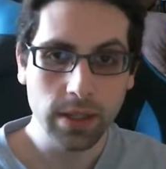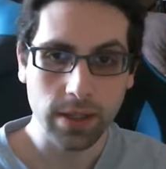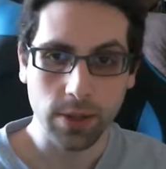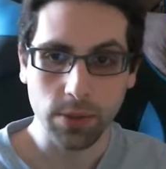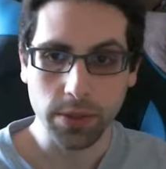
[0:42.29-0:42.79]

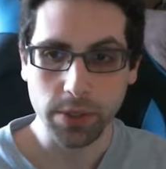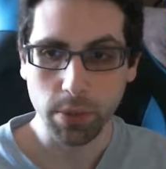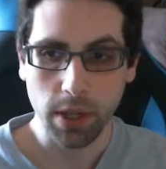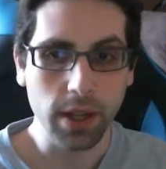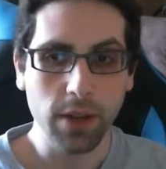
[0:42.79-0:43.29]
there was
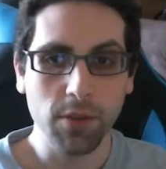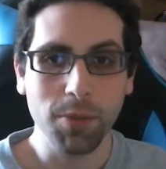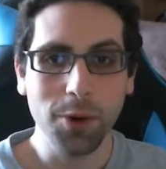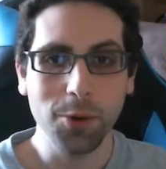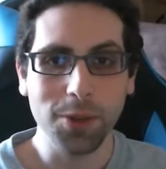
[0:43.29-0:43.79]
plenty of
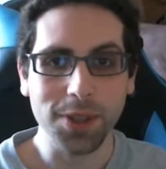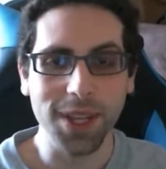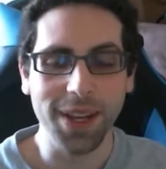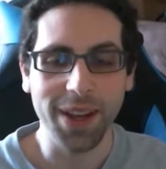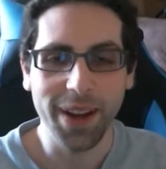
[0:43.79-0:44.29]
both,
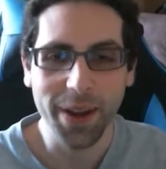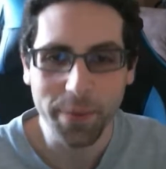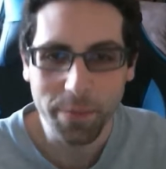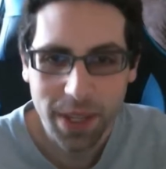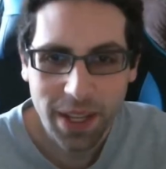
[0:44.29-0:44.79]

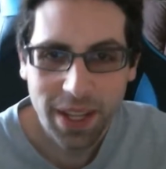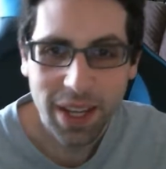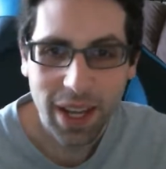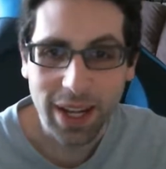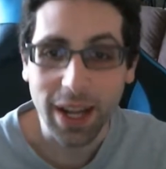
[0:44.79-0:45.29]

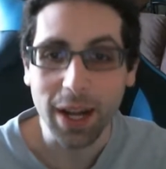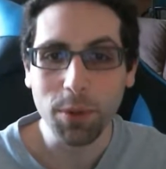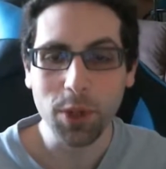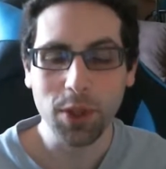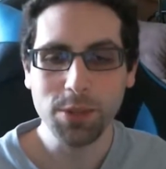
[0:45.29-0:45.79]
and kind of
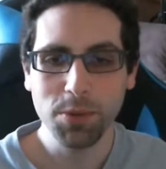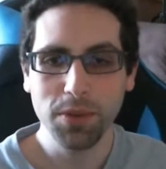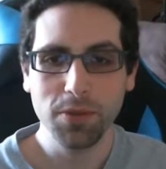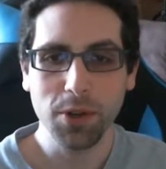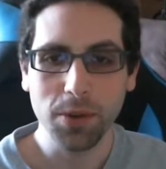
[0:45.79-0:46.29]
my thoughts moving
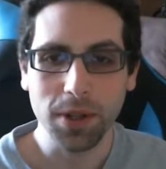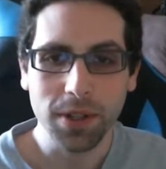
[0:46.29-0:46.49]
forward.